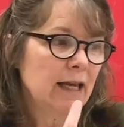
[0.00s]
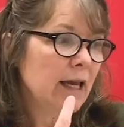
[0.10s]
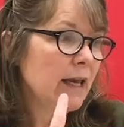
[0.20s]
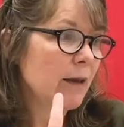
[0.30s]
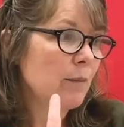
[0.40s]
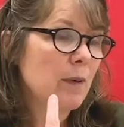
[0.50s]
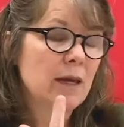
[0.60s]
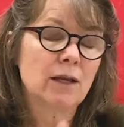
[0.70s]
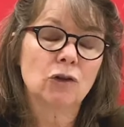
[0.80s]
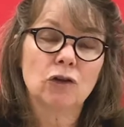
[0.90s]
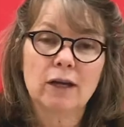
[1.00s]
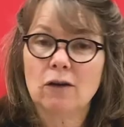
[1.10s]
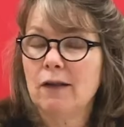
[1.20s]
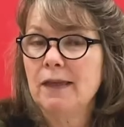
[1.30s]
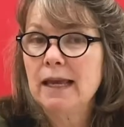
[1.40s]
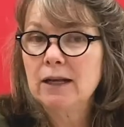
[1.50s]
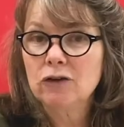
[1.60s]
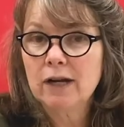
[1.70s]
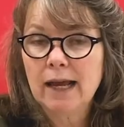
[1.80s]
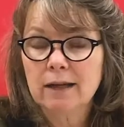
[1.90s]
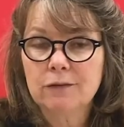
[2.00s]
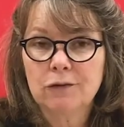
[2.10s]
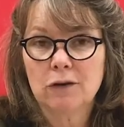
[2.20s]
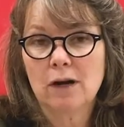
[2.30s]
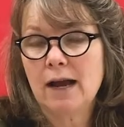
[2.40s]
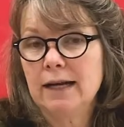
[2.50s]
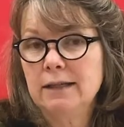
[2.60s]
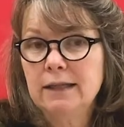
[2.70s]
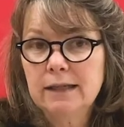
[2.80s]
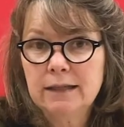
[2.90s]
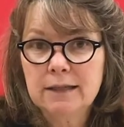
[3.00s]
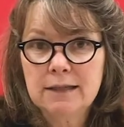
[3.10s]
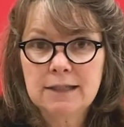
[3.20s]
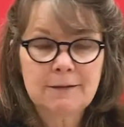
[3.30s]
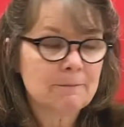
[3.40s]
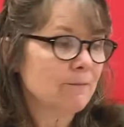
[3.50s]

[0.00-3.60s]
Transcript: It can be looking on the internet for ideas.